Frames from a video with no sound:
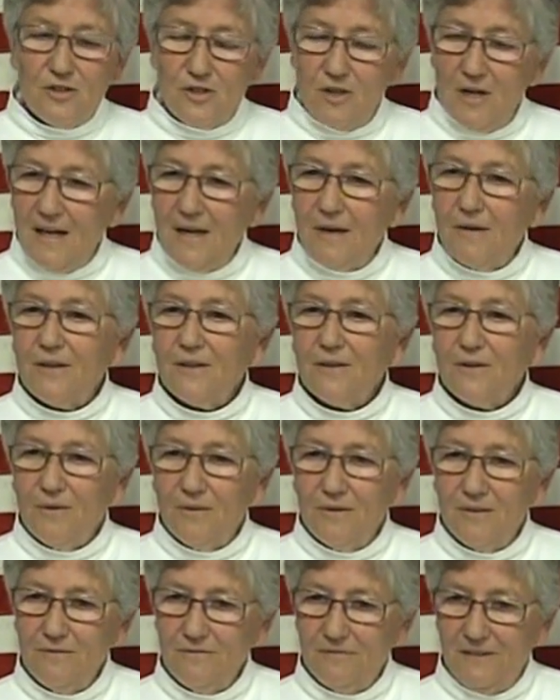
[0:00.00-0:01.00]
Schlochauer,
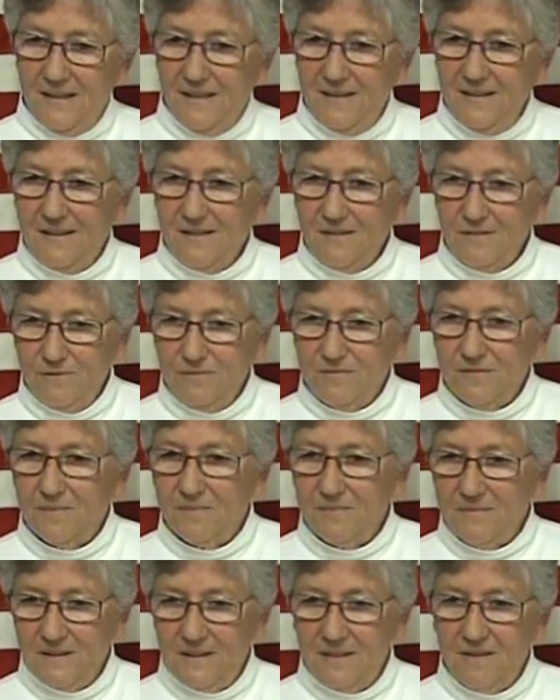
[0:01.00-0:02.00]
go and find out
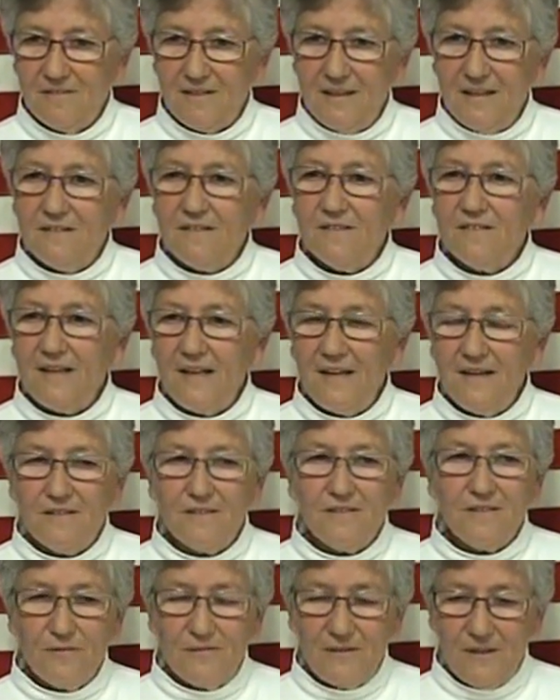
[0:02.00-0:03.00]
from these
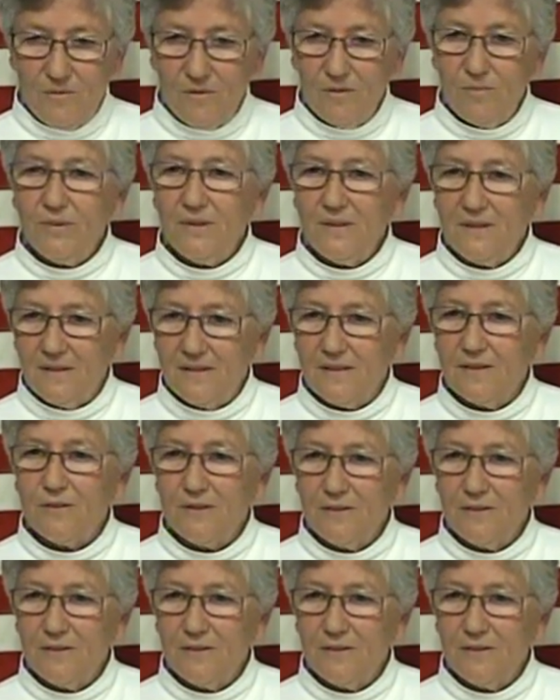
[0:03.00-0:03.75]
entertainers if they would put on a